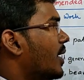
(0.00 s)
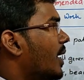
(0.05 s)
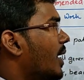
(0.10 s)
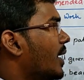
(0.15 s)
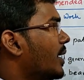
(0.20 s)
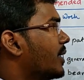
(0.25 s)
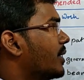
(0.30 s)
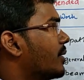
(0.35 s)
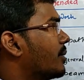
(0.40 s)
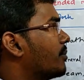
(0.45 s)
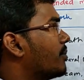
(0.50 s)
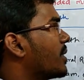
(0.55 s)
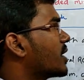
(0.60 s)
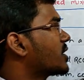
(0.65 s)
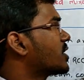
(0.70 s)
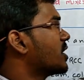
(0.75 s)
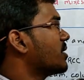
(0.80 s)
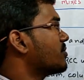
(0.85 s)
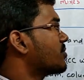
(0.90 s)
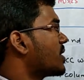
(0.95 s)
and
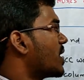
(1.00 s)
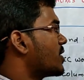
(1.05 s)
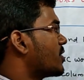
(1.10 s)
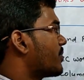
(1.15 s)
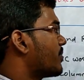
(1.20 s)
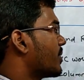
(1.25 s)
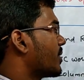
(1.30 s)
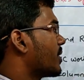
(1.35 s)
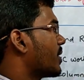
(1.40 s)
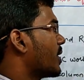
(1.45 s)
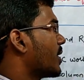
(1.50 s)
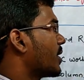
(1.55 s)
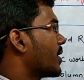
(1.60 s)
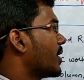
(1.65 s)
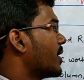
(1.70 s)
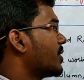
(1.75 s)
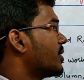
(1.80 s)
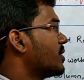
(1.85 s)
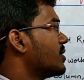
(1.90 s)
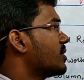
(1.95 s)
maximum size of
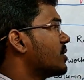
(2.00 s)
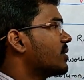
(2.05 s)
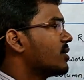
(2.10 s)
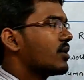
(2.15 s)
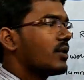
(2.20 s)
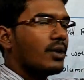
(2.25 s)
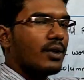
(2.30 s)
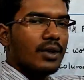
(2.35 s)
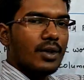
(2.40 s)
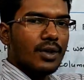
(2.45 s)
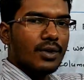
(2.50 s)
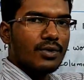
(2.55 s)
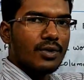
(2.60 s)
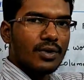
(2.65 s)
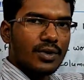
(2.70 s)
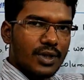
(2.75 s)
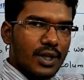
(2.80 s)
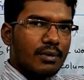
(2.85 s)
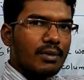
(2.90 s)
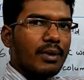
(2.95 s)
aggregate is
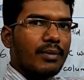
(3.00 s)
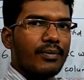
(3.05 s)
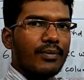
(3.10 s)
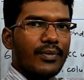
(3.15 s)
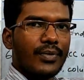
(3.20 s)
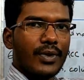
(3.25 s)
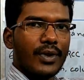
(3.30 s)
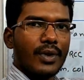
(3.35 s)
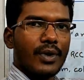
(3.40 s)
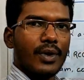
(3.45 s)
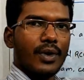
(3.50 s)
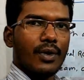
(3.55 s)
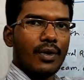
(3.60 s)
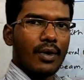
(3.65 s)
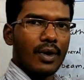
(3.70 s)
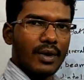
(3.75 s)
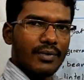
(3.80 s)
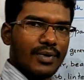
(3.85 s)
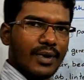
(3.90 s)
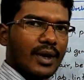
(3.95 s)
twenty millimeters.
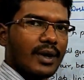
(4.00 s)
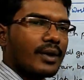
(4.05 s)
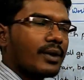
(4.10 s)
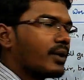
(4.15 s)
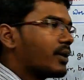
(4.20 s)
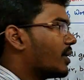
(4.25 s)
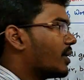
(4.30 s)
Okay friend.